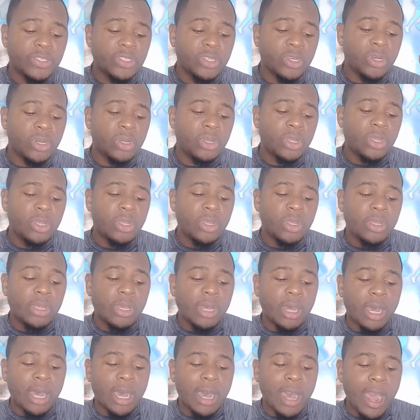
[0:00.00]
So,
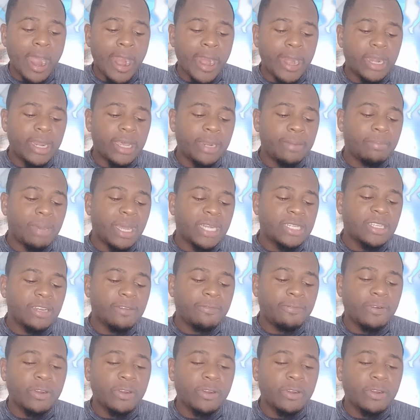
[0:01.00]
Ireland batted